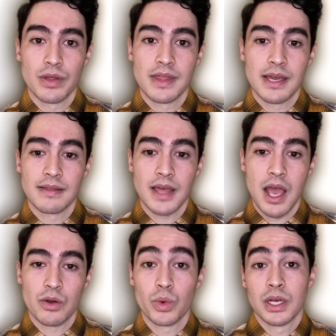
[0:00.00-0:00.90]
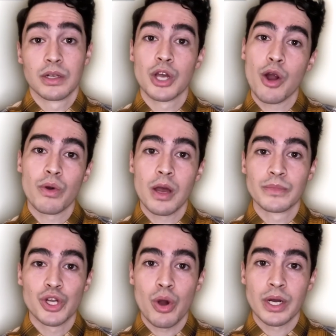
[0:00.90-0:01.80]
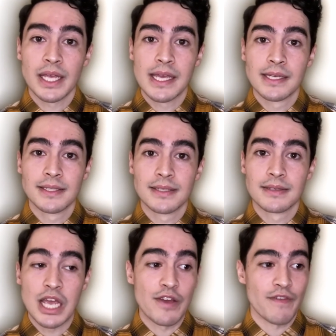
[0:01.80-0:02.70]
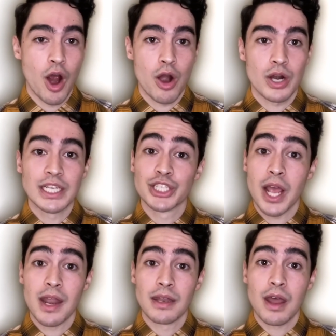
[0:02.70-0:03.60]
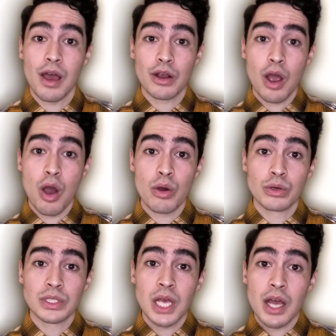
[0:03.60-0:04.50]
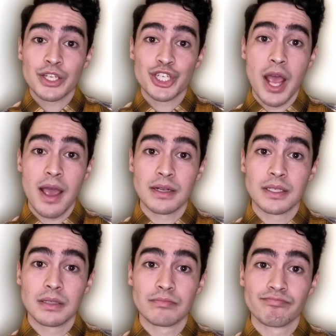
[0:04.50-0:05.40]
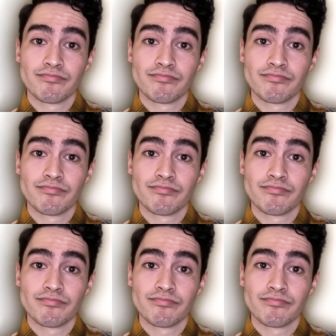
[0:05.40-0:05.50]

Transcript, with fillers: You think that we'll corrupt your kids if our agenda goes unchecked?